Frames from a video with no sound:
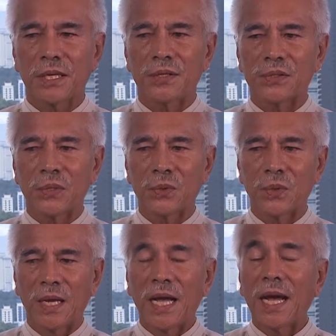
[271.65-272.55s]
And
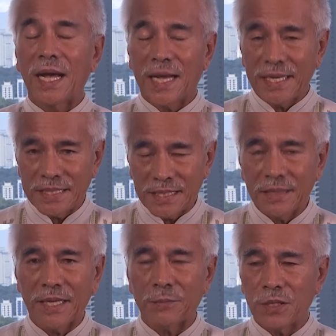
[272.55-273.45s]
so I see
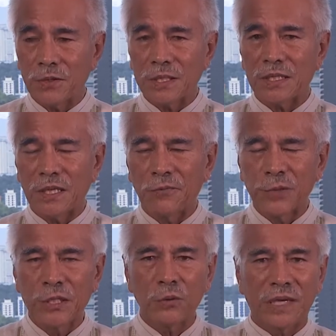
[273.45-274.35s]
that, because if
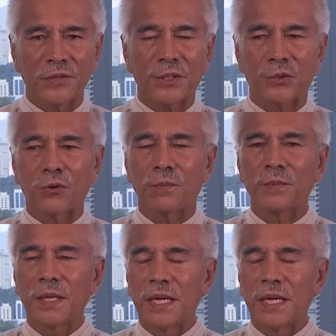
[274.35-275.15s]
we do have a storm,